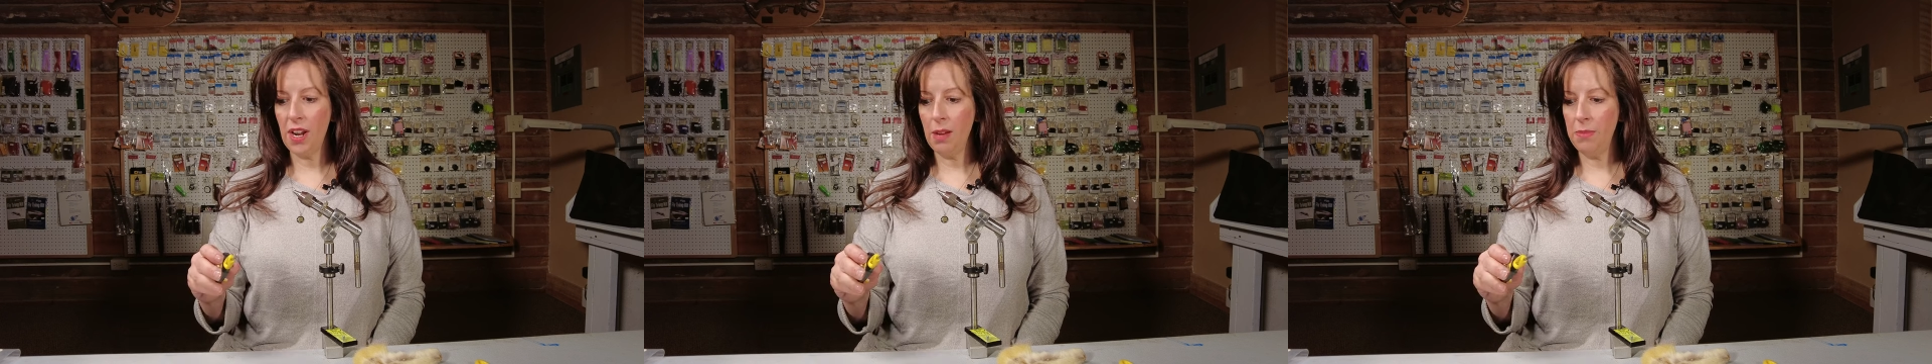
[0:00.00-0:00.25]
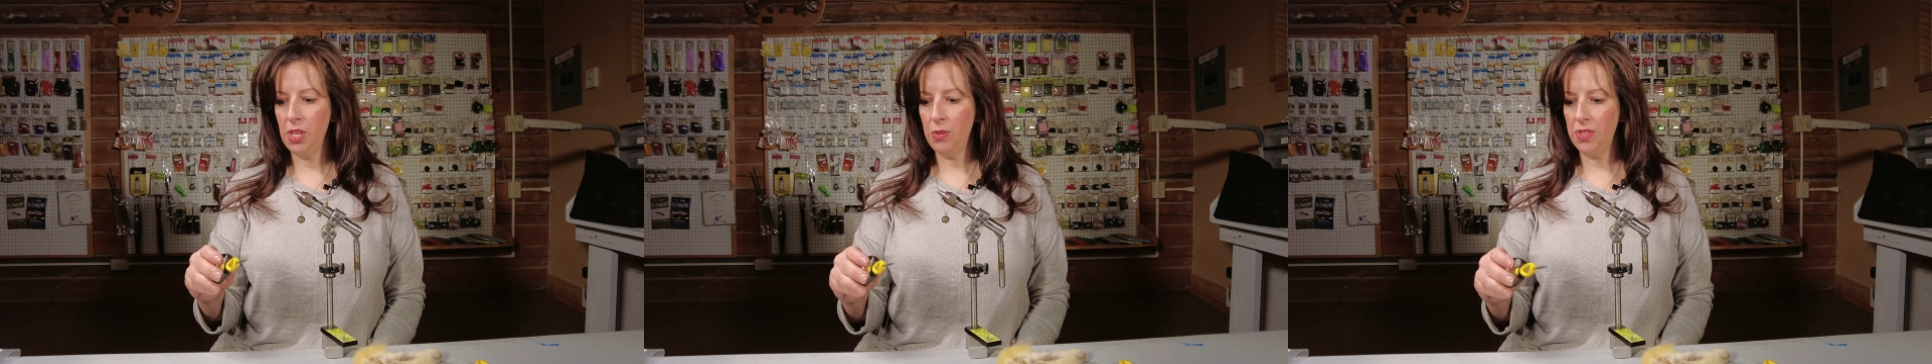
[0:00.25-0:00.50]

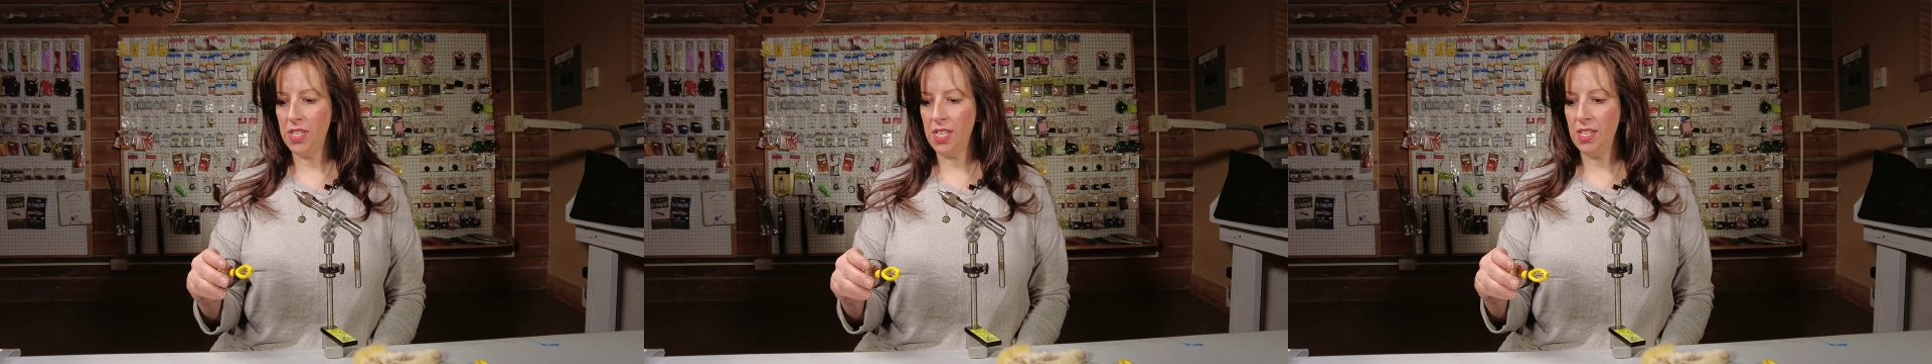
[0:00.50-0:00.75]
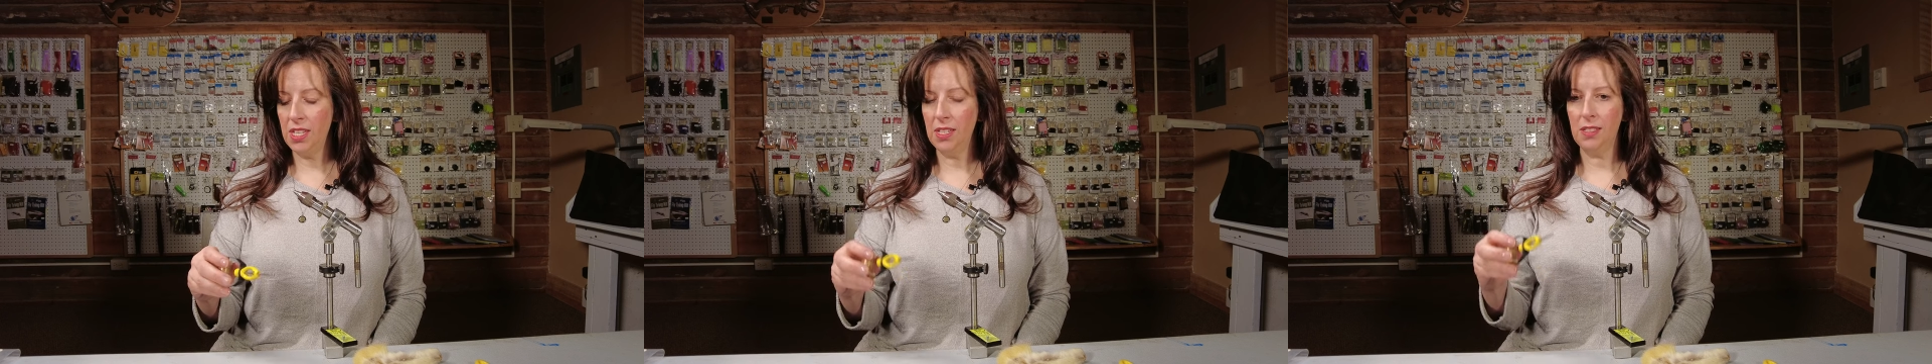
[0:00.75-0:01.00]
I'm
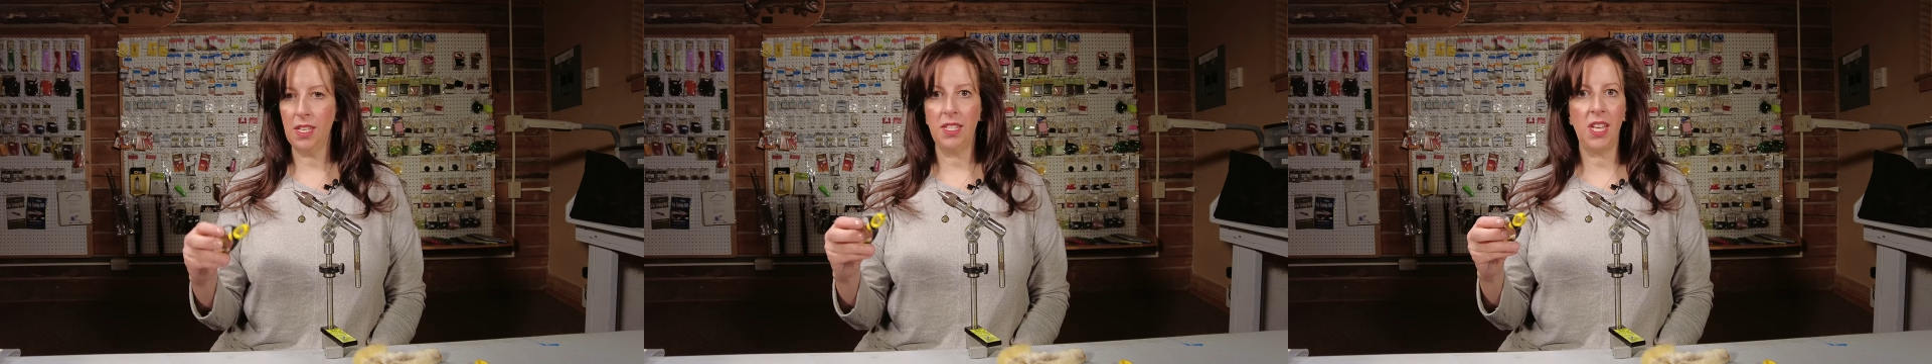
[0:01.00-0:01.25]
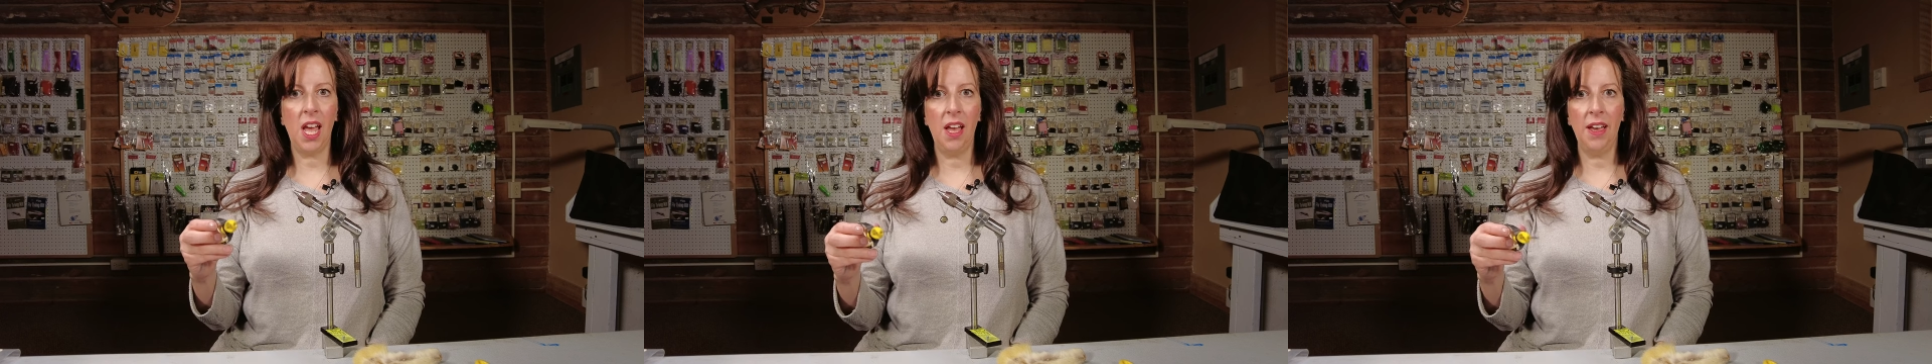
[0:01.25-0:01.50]
using is a
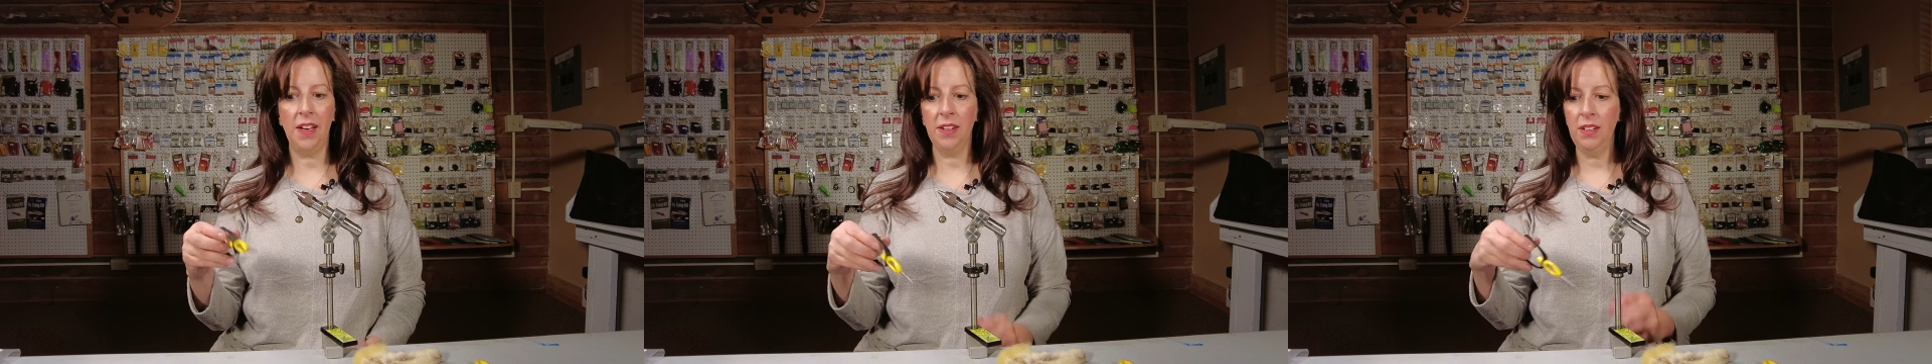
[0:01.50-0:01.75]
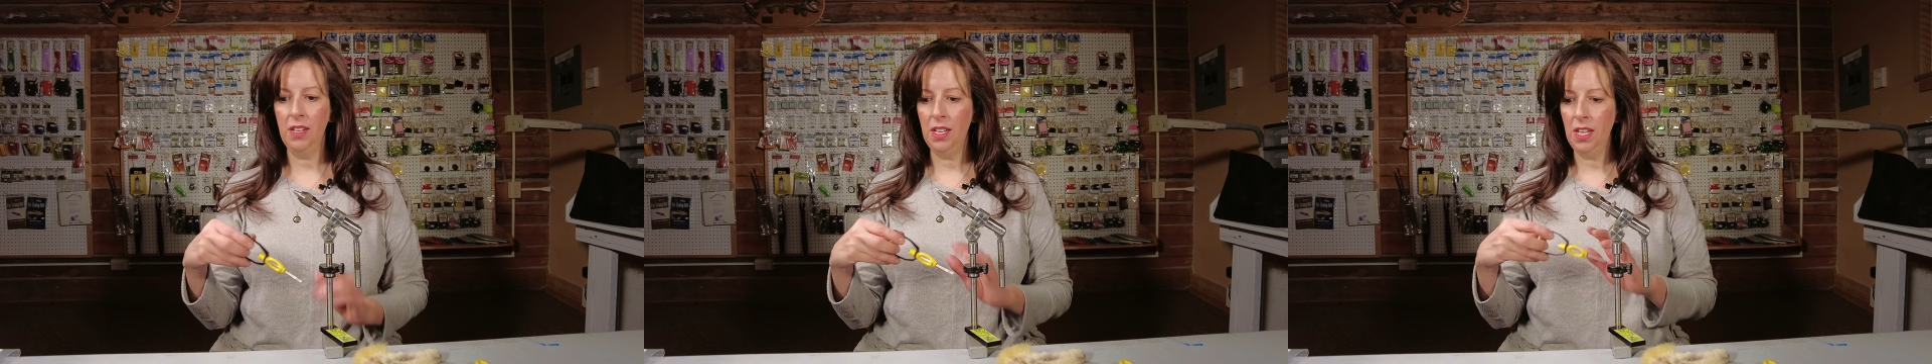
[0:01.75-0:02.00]

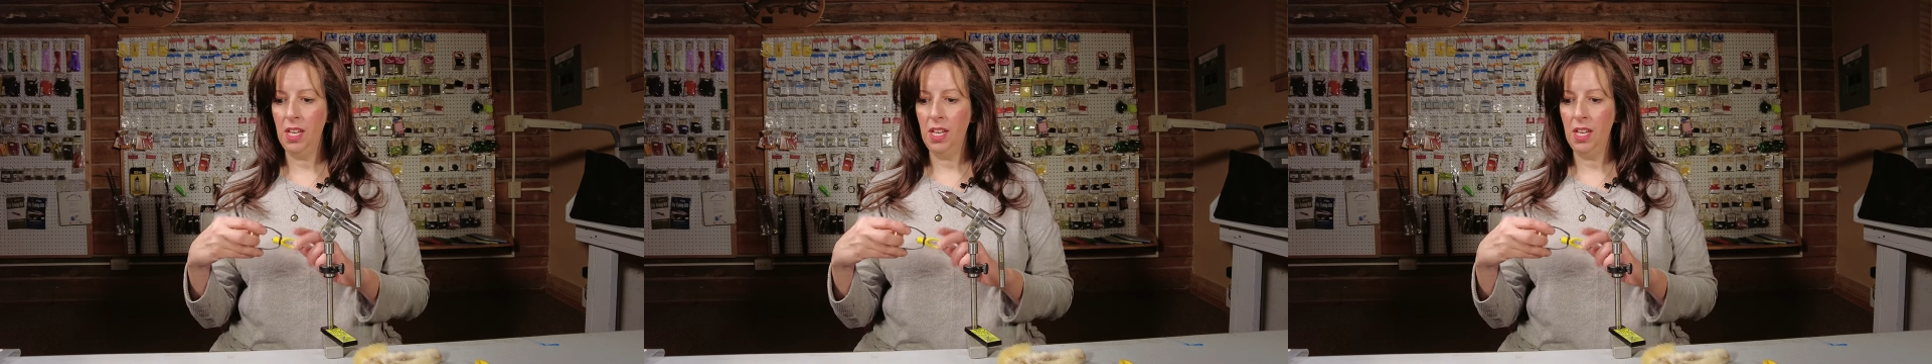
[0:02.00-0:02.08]
tan,